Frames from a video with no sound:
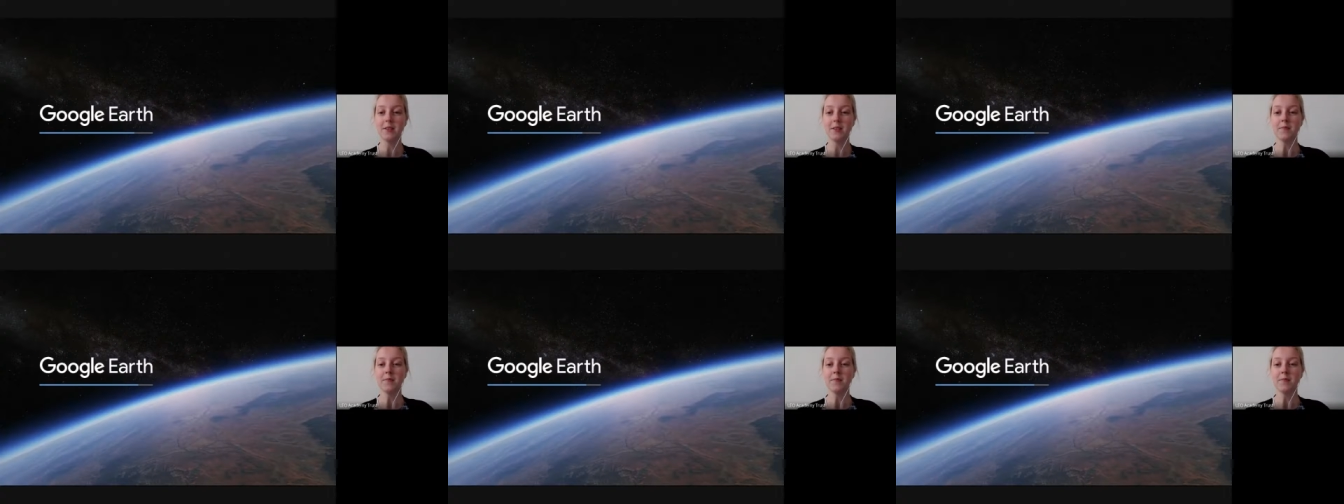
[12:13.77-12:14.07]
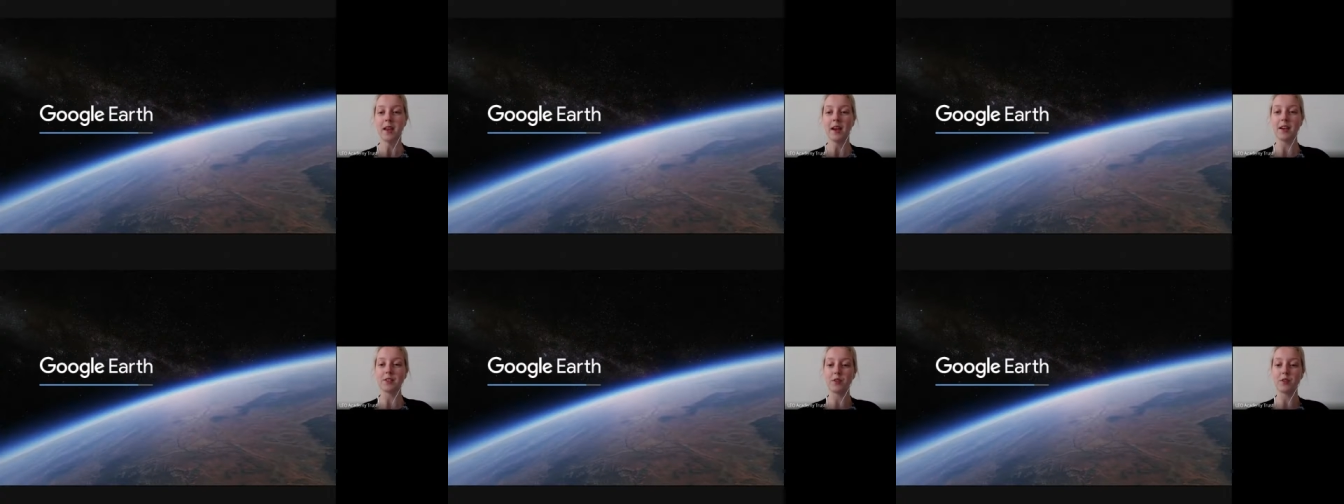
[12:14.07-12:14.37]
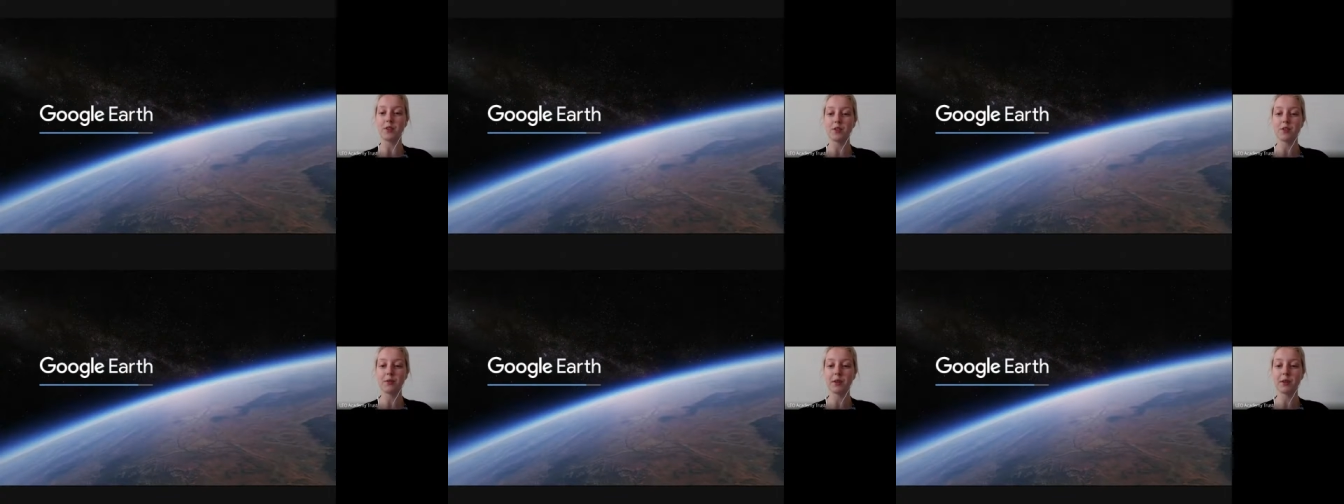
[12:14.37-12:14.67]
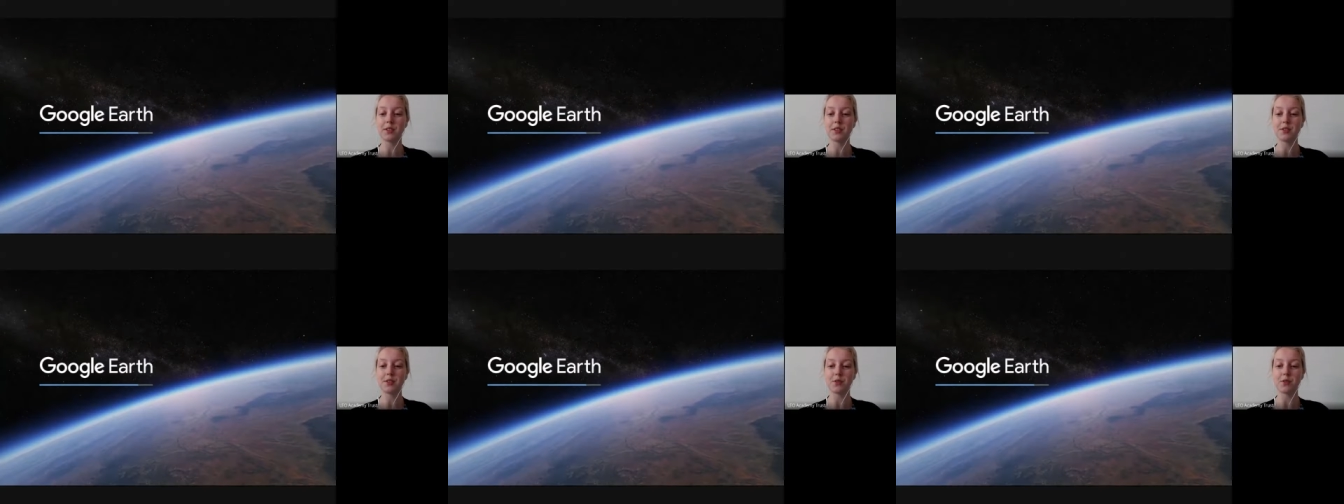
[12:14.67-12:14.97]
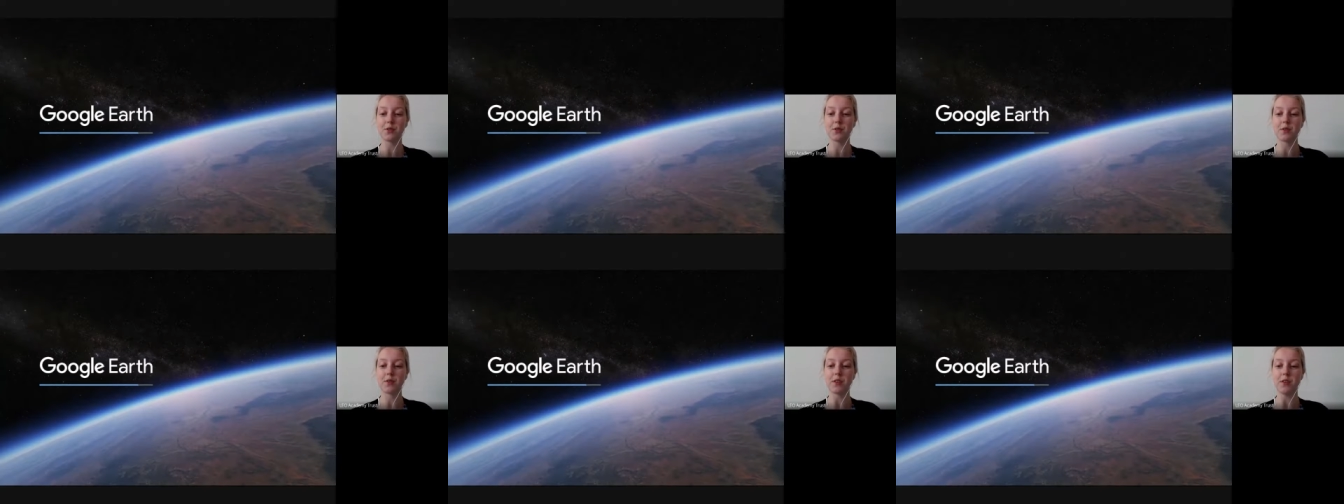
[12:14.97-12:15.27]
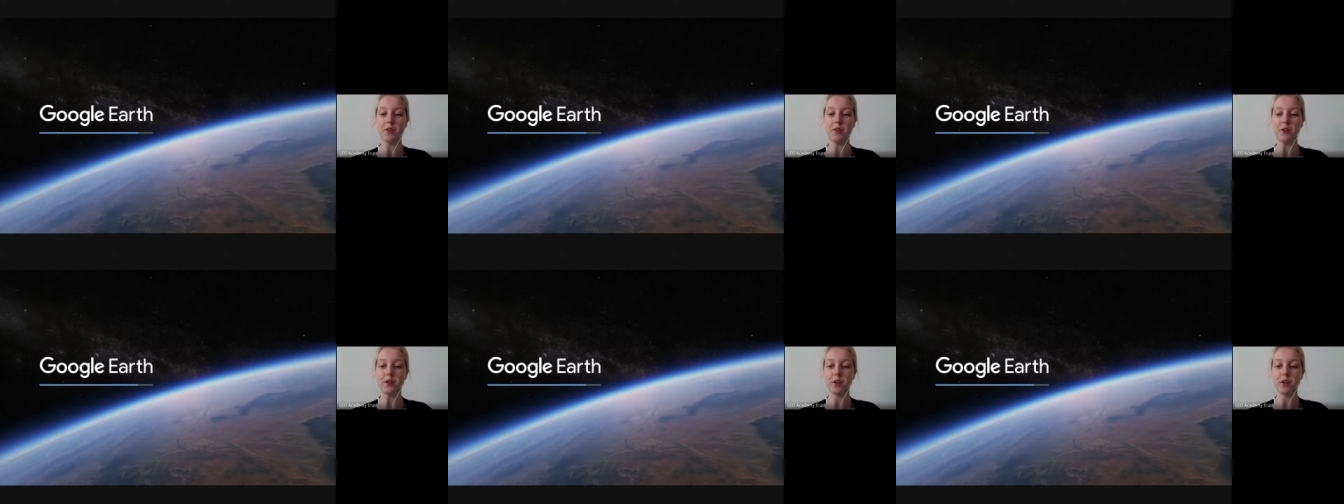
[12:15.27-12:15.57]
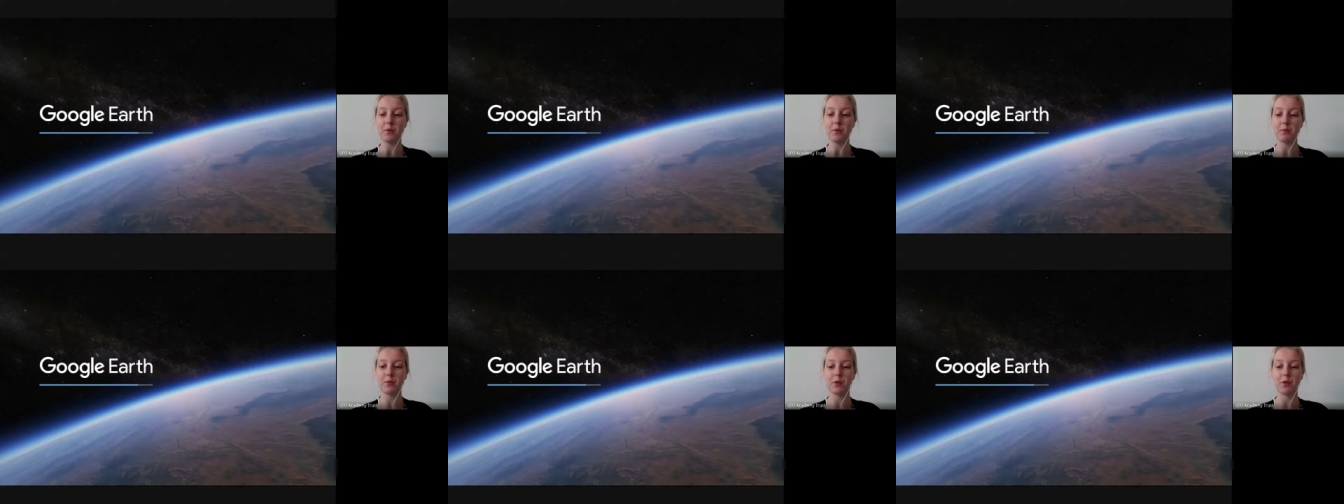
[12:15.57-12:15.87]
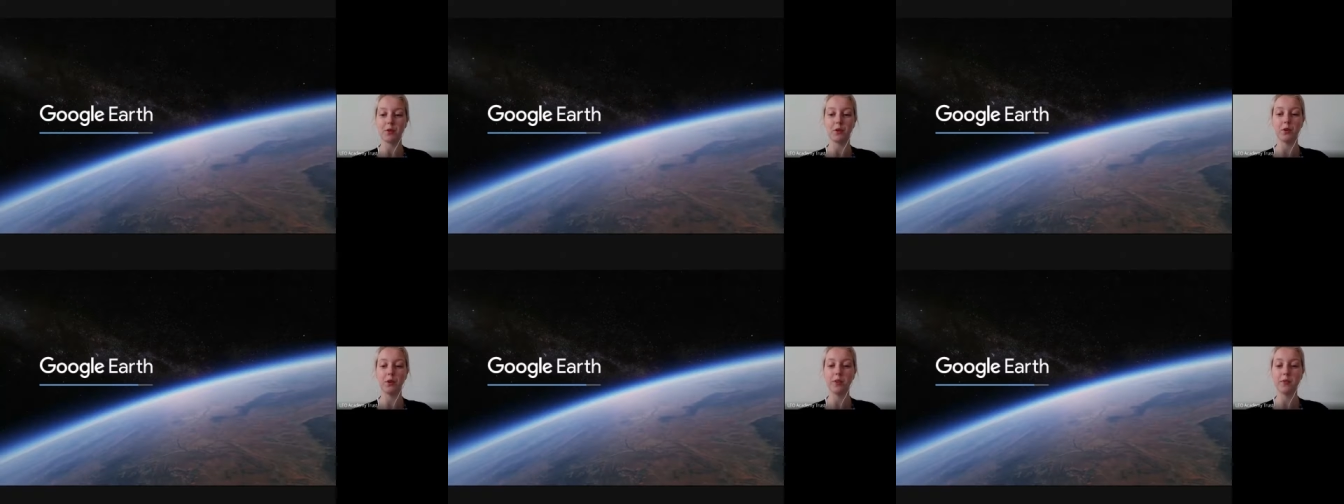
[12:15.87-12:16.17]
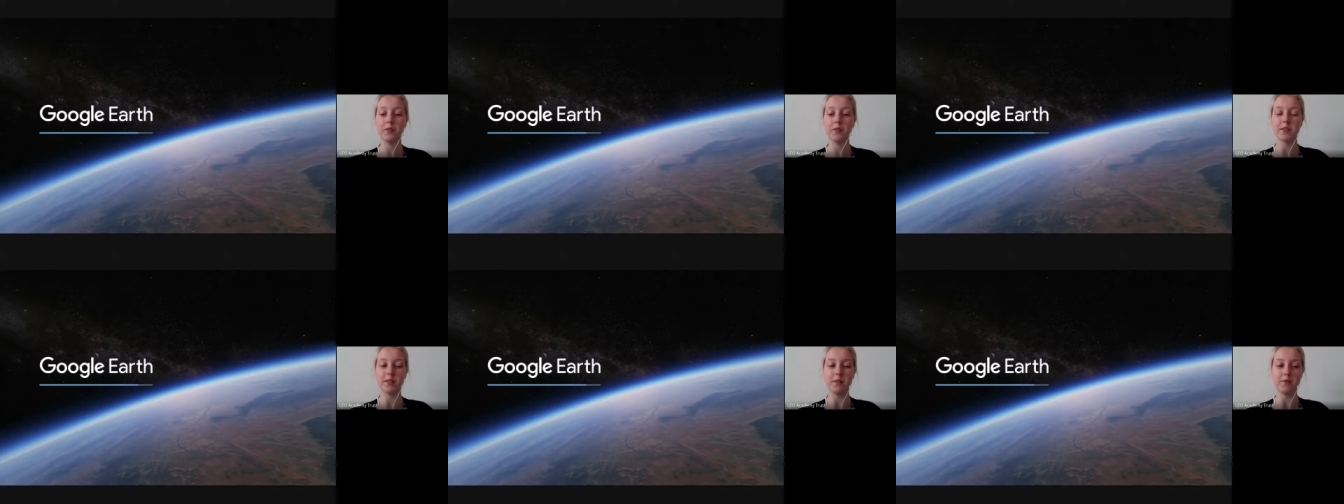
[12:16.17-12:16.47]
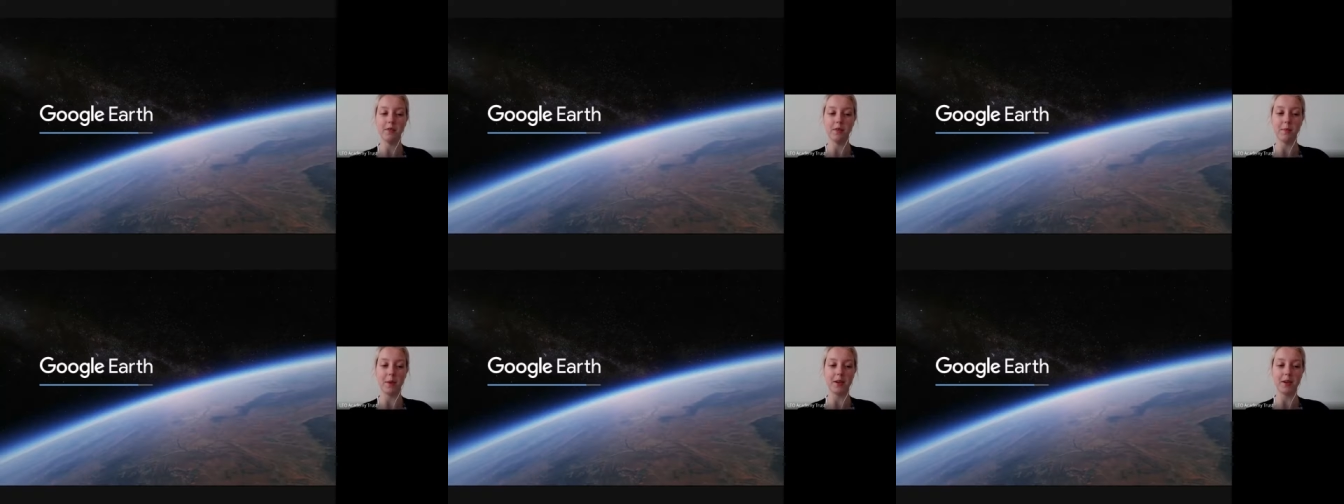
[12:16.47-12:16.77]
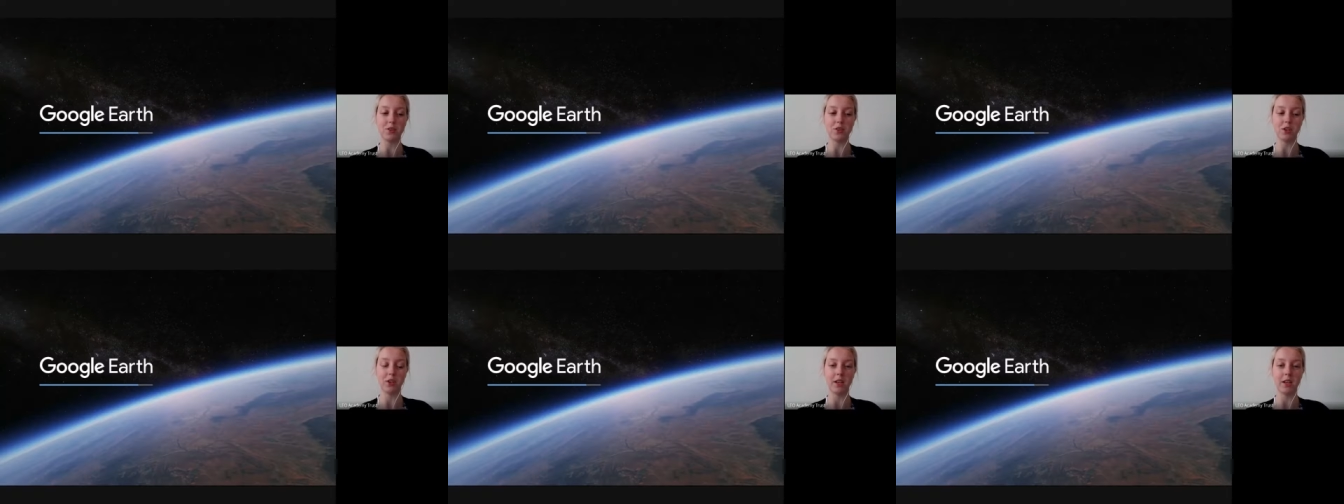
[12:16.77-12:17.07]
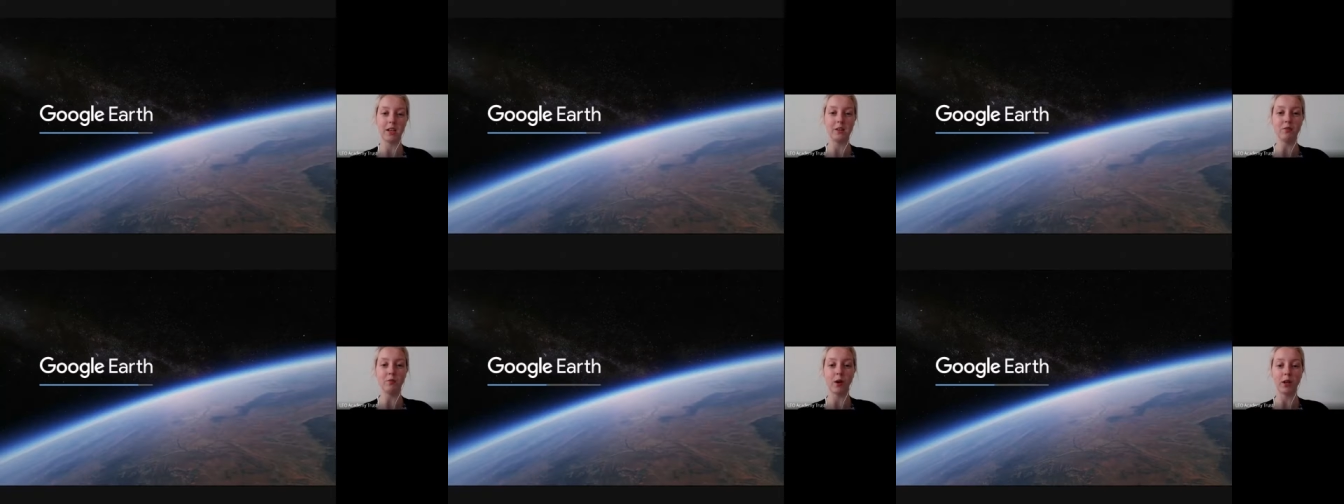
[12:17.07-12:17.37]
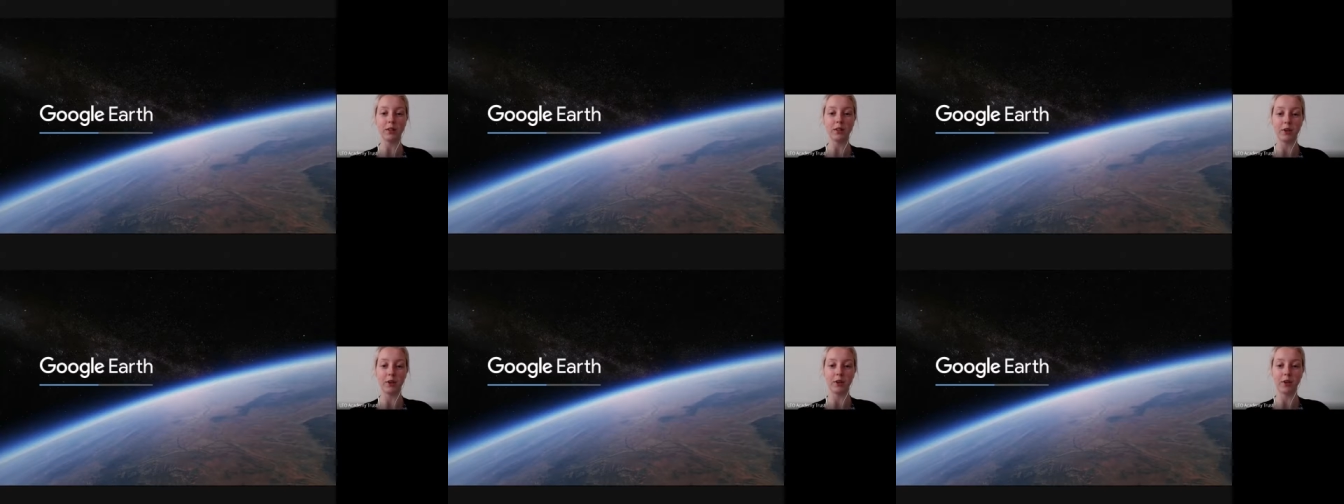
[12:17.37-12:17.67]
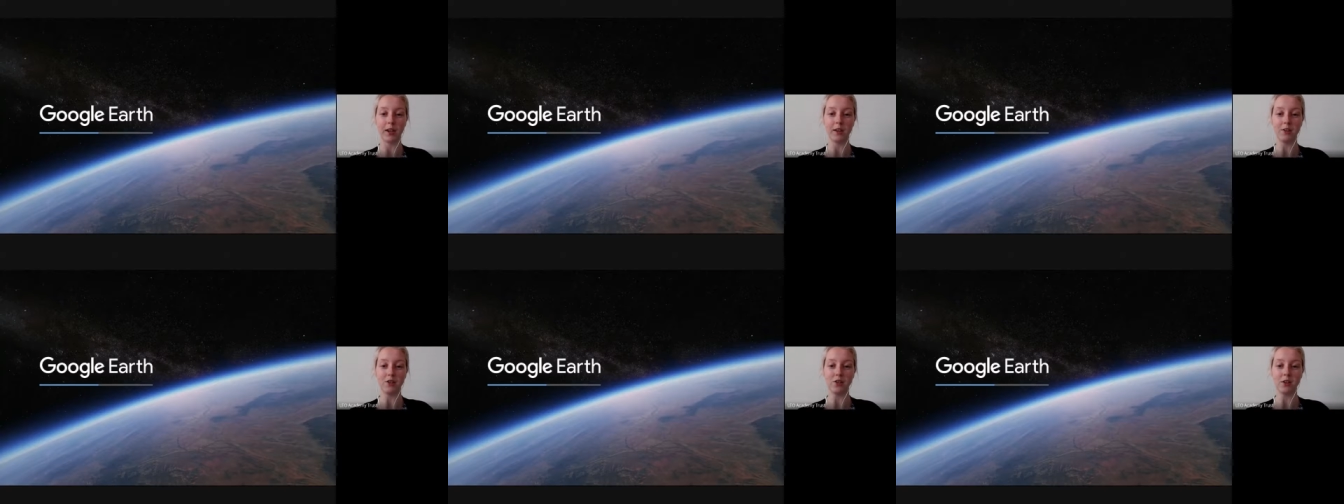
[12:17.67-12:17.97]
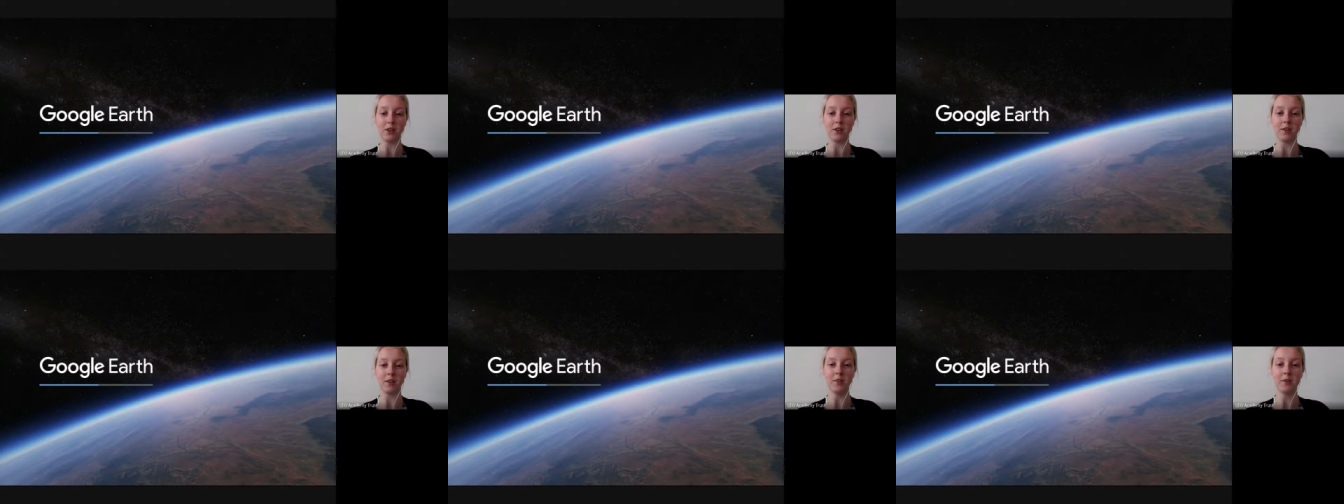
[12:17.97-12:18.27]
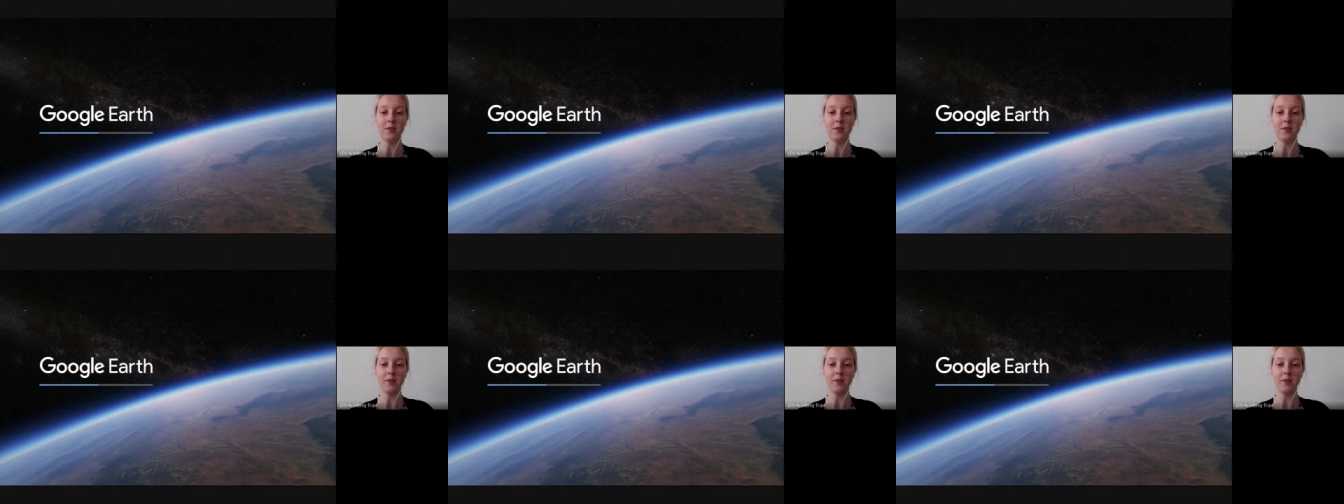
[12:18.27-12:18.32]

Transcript: Uh, so if you're doing a story, that you can put all of this information in one location